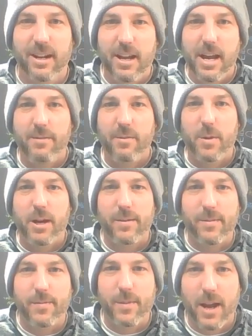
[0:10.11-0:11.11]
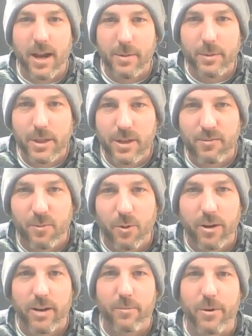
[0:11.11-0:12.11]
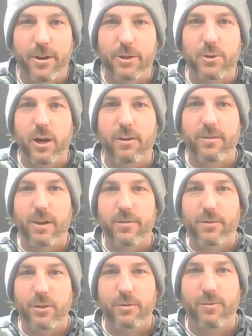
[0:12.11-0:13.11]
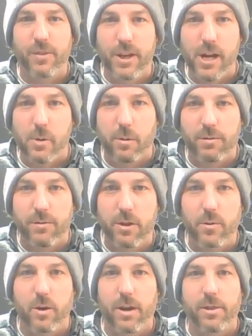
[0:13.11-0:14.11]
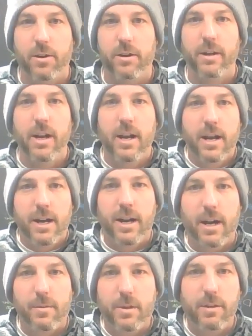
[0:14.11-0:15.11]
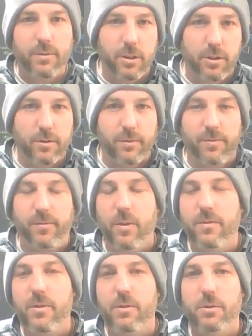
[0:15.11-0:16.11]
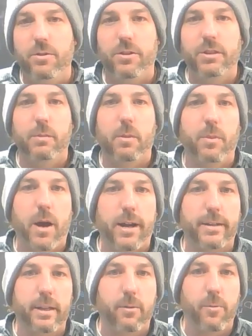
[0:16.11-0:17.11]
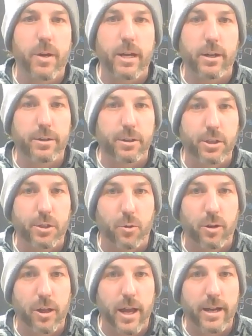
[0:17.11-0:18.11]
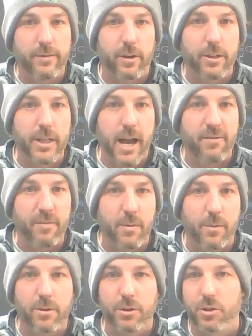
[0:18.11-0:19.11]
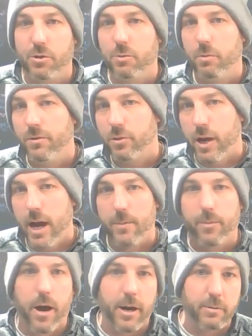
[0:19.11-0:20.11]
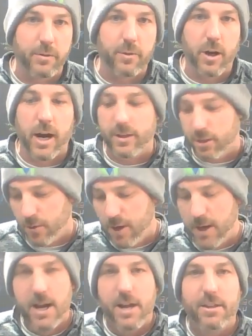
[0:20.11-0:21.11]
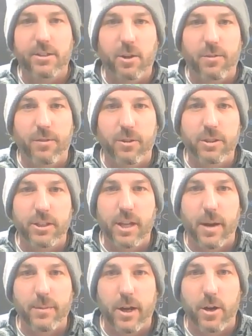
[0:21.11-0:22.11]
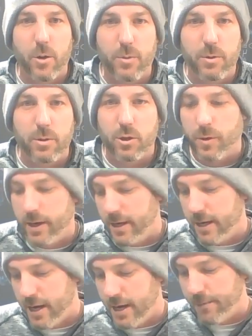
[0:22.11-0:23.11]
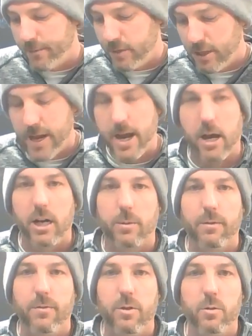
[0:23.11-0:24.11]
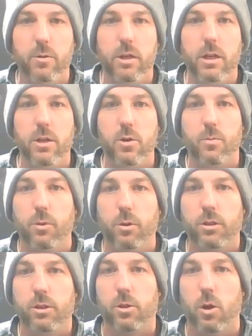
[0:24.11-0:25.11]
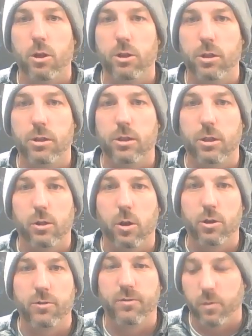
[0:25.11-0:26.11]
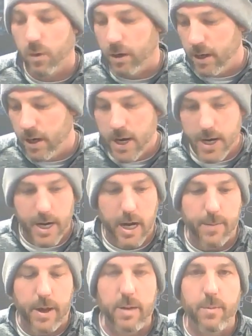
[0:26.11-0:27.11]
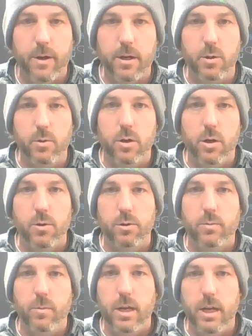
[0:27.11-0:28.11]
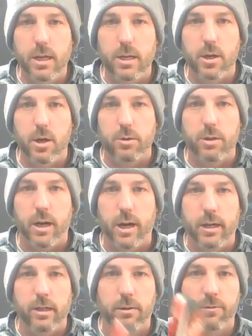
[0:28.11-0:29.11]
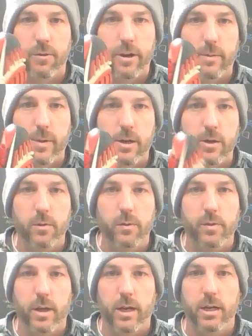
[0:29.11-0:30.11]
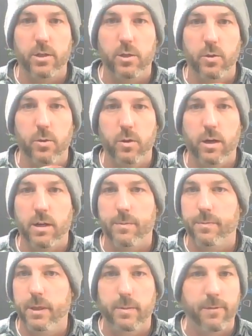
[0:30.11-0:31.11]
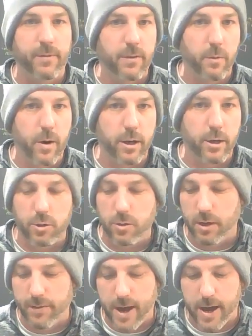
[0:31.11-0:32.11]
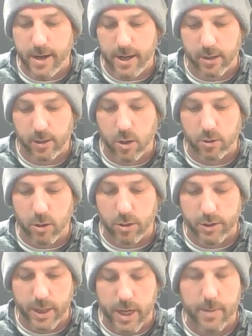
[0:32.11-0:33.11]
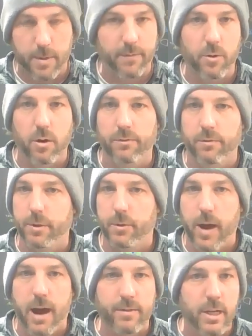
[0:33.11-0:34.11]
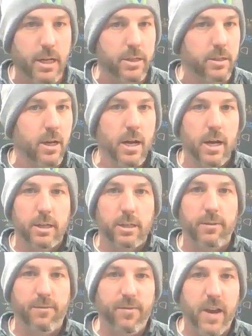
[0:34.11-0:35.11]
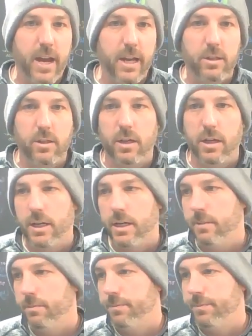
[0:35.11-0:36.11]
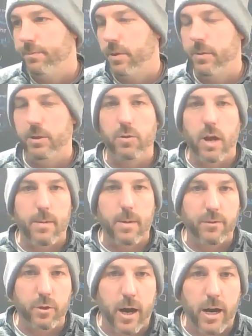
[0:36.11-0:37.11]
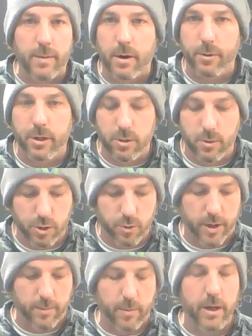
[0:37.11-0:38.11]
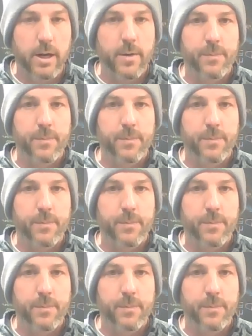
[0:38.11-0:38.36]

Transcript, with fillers: Hey everybody, I'm Steve Moore and we're going to try our very first video review. I thought give a little reviews on some of the products that we here at the store like, our staff members, shoes we've tried, products we've tried. So this is our first attempt. I hope you enjoy it. Today I'm going to review the new Brooks Launch. This is the Launch 4. Anybody who knows me knows that I love running in my Newtons, and I do. It's my favorite running shoe that I've had in a long, long time. I've gone from the Gravities to the Fates. Pretty much you name it, I've tried them. I really do enjoy them. But